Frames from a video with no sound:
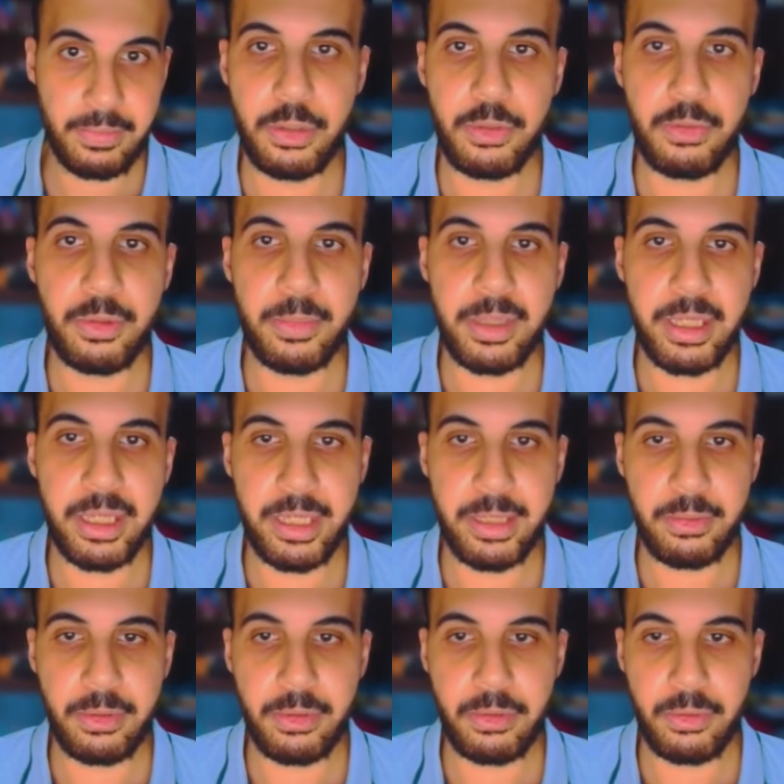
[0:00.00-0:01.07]
you will be
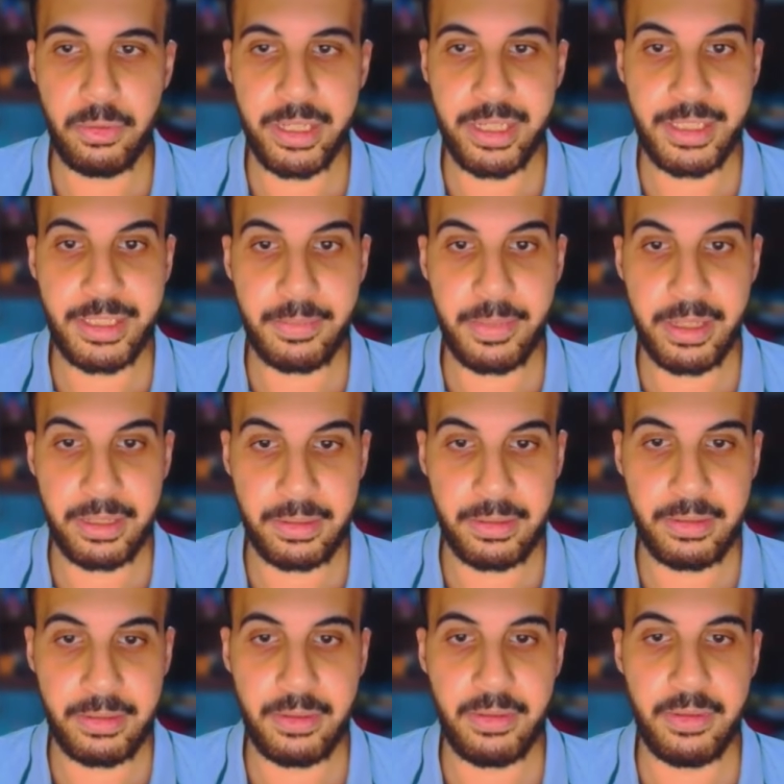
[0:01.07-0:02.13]
able to
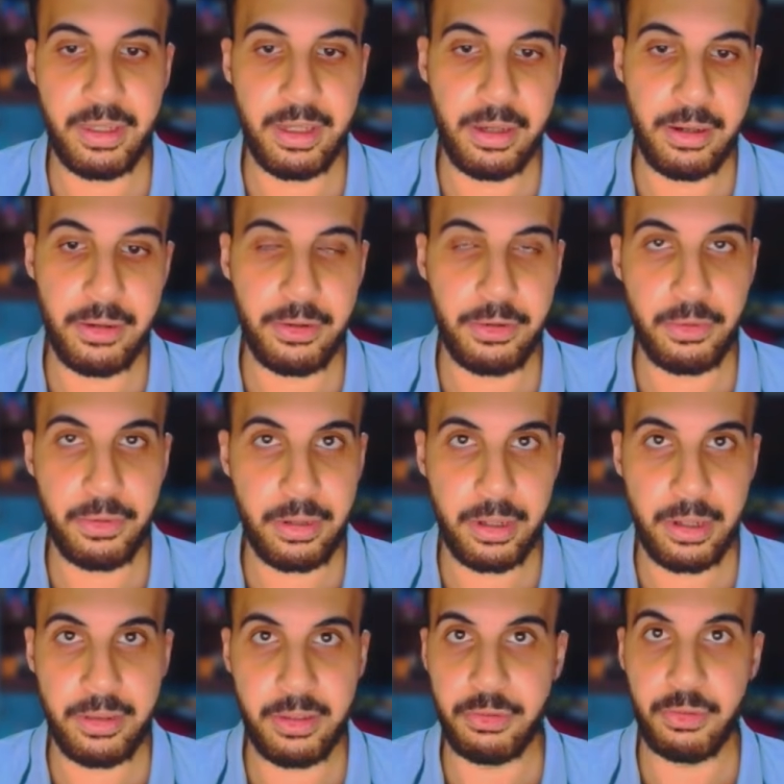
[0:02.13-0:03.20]
expect the
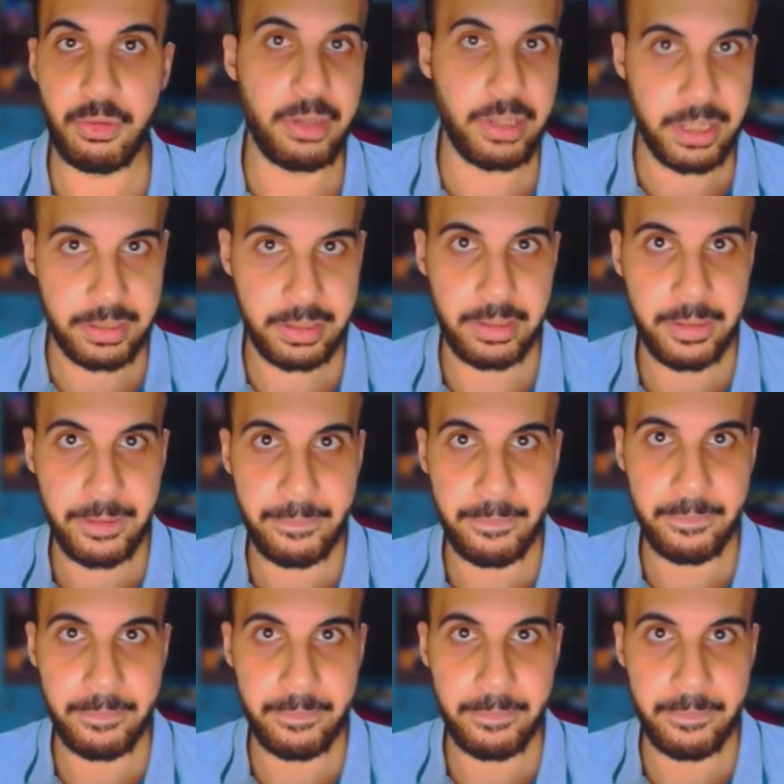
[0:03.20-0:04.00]
ROI that you are getting.